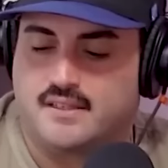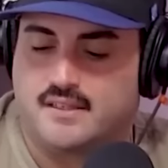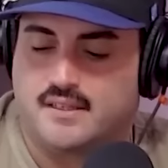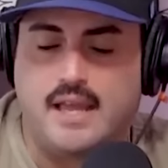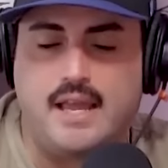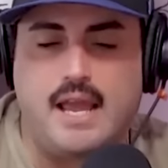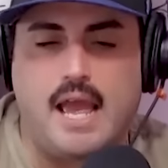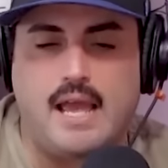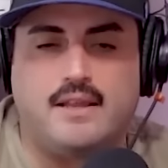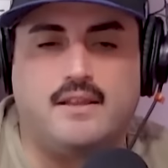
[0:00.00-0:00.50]

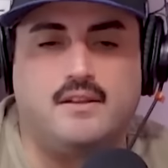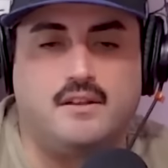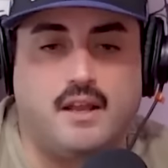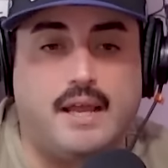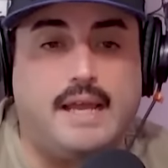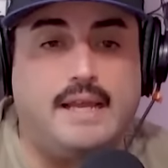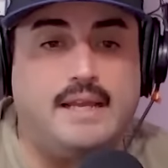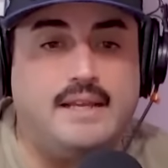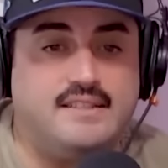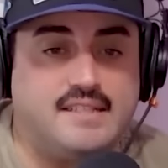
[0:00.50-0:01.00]
He, he,
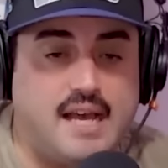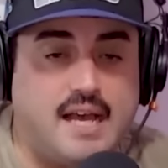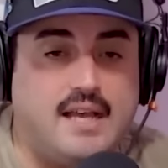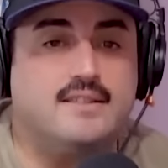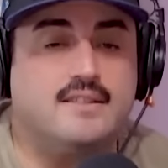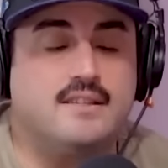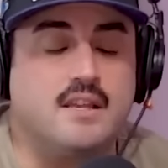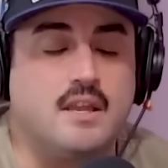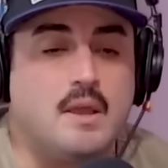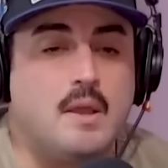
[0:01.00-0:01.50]
he,
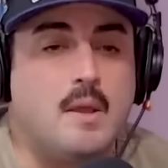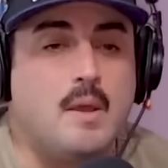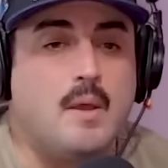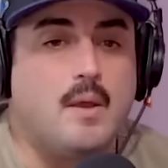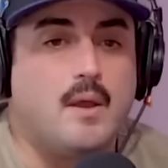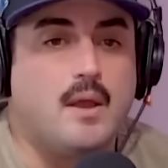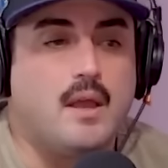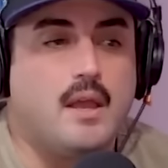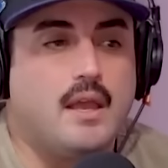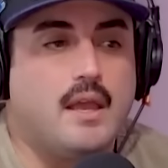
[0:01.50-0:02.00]
does has a
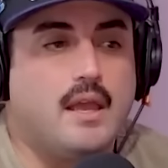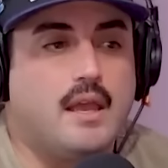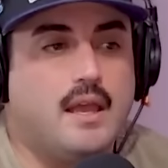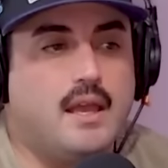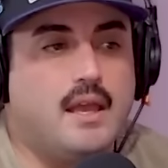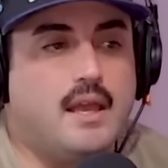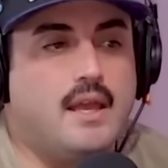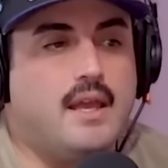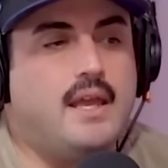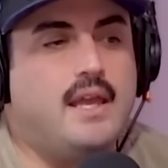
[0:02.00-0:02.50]
calming
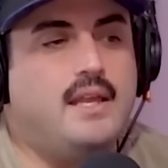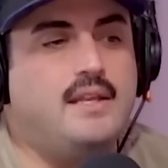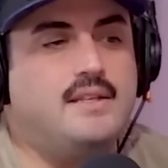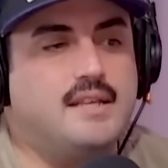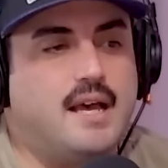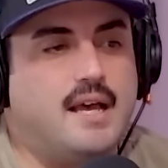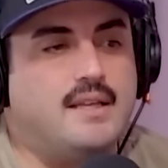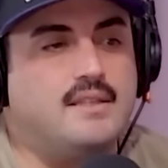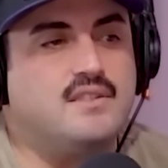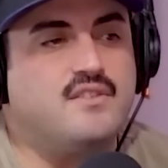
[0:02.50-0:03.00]
presence. He
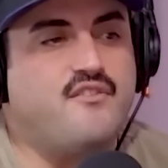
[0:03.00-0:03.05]
does yeah.